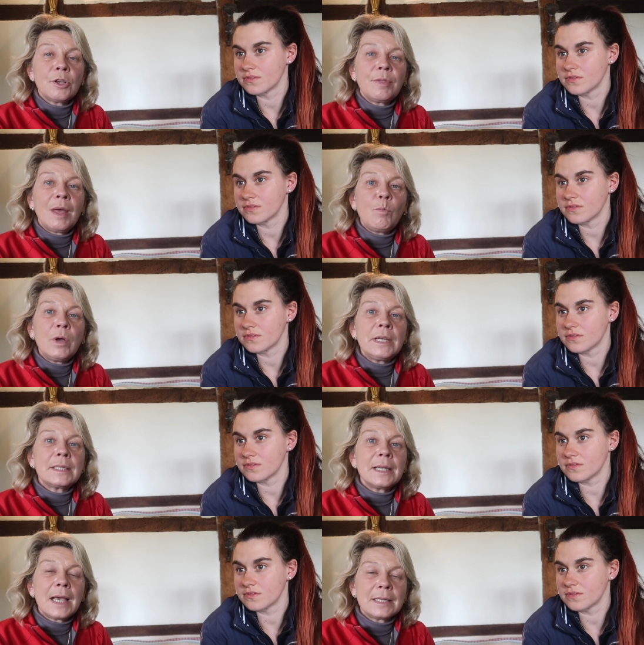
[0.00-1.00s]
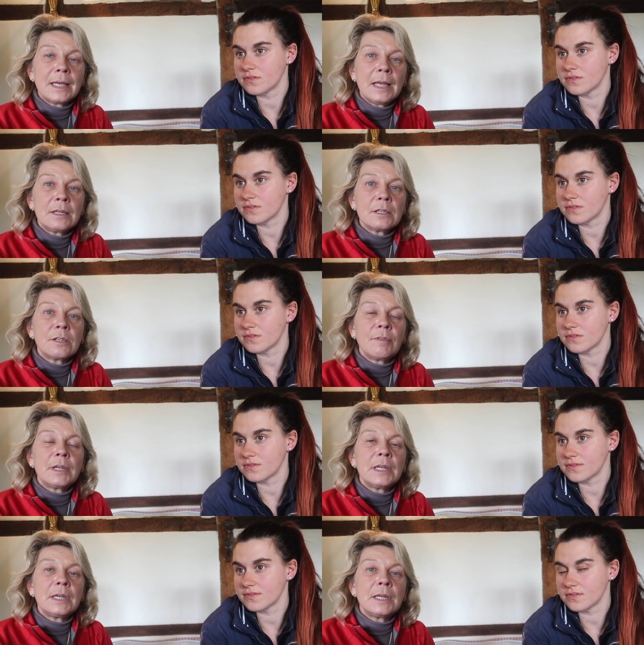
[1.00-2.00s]
Speaker 1: so then we set it so
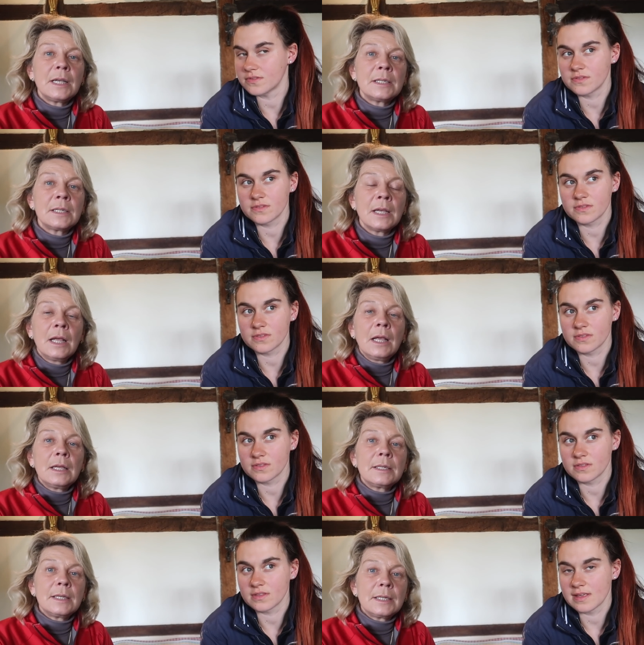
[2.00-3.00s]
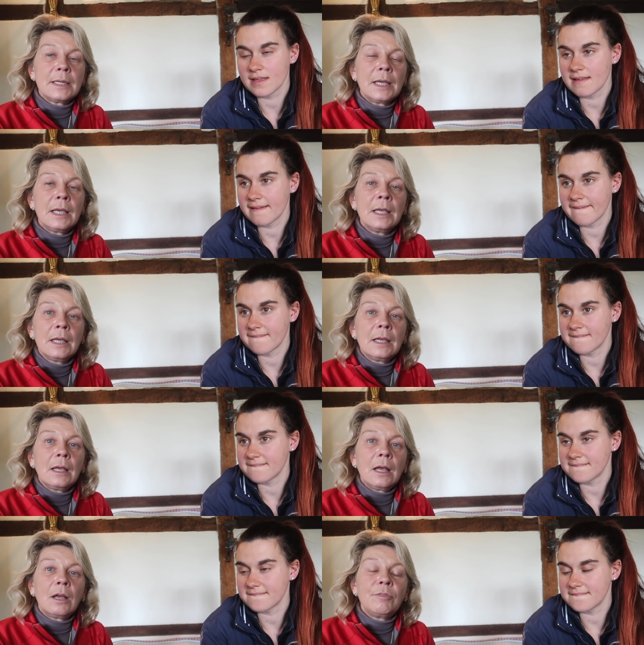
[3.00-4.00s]
that it is sitting
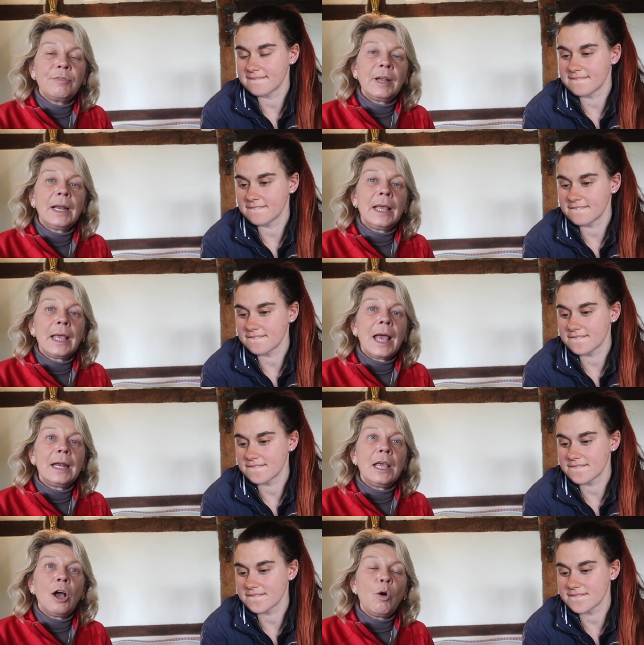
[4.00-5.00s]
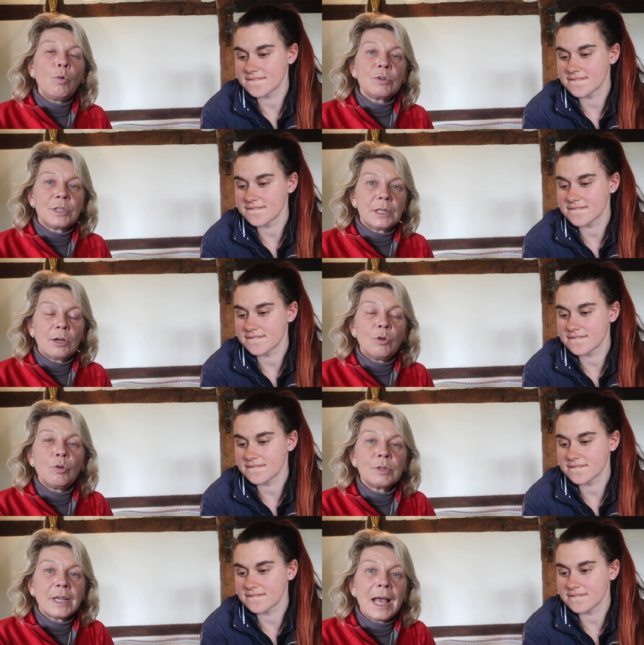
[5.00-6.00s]
and filling any holes that a
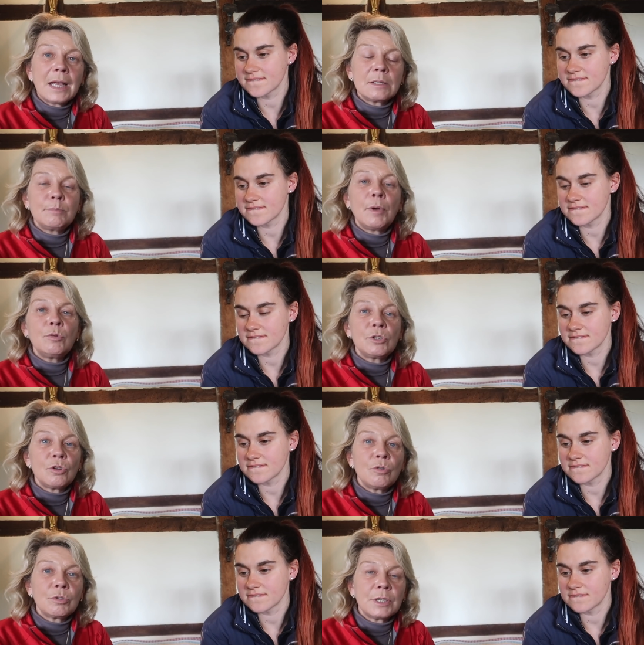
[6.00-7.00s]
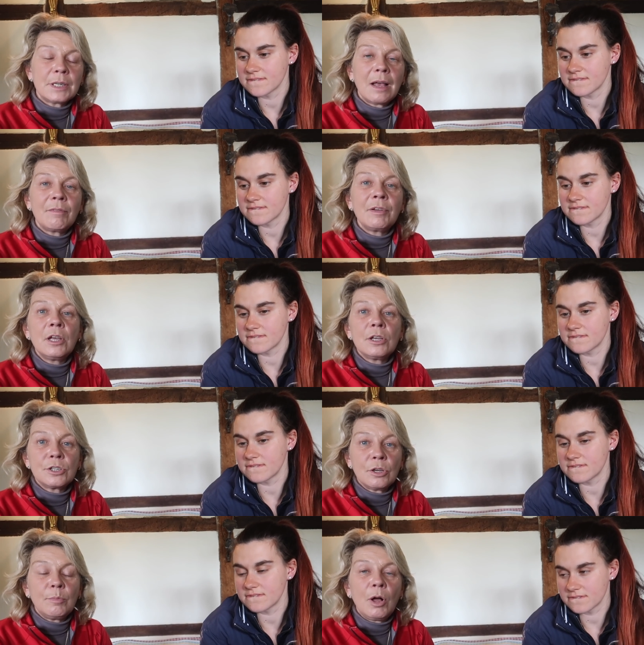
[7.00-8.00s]
horse has. Most horses have
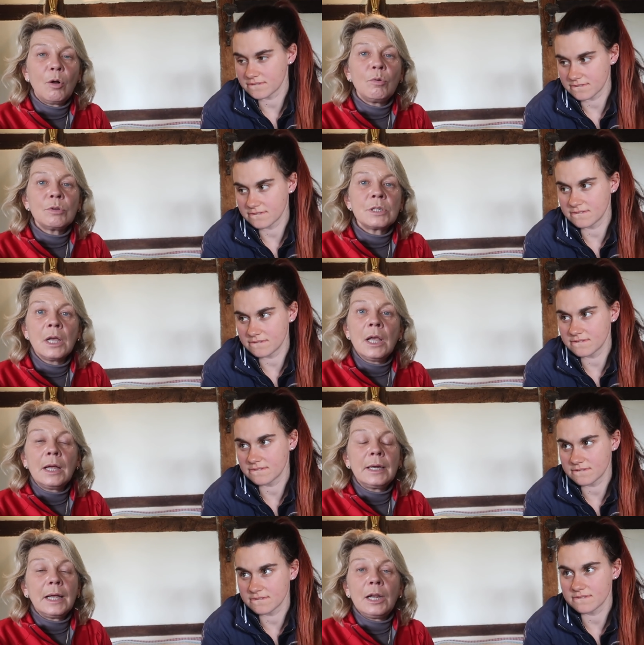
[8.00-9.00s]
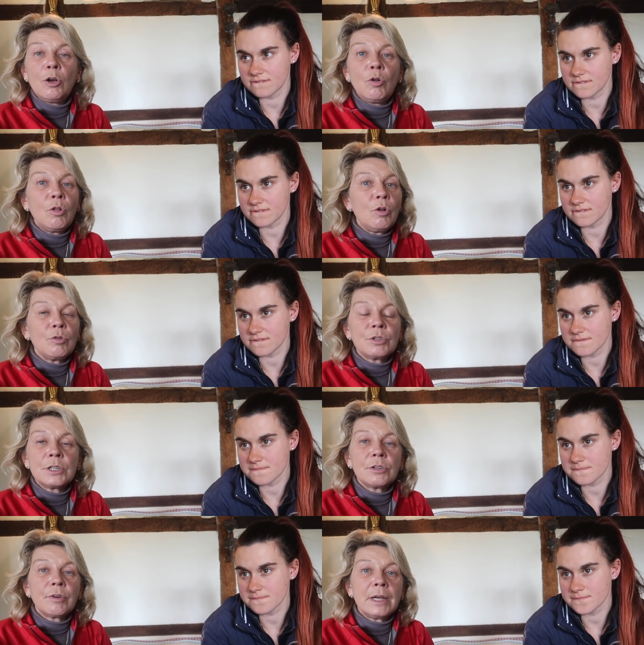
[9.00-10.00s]
some holes. Nearly all
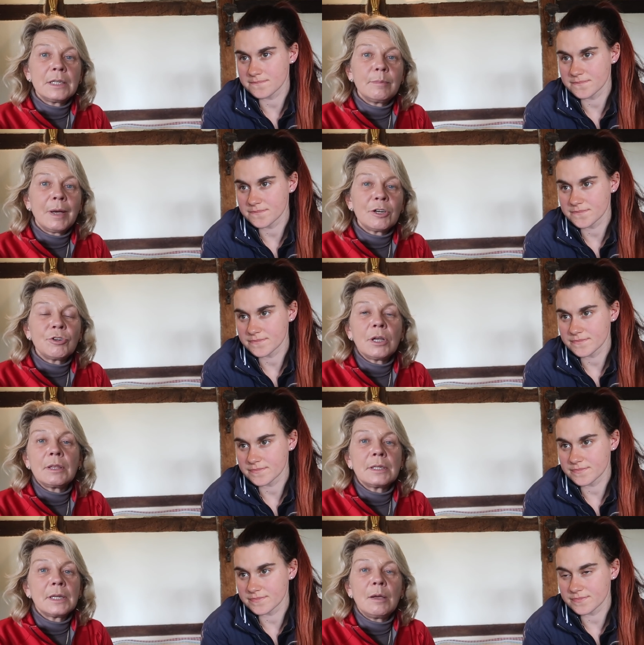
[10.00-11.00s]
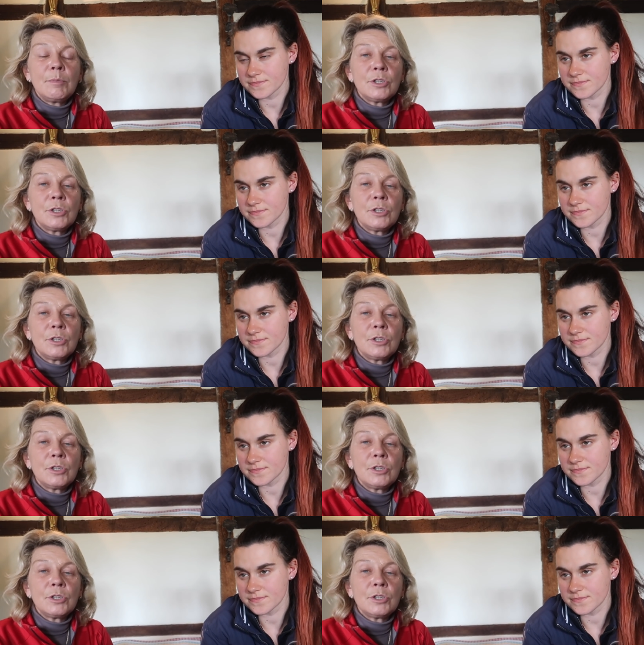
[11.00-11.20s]
horses are asymmetric, the same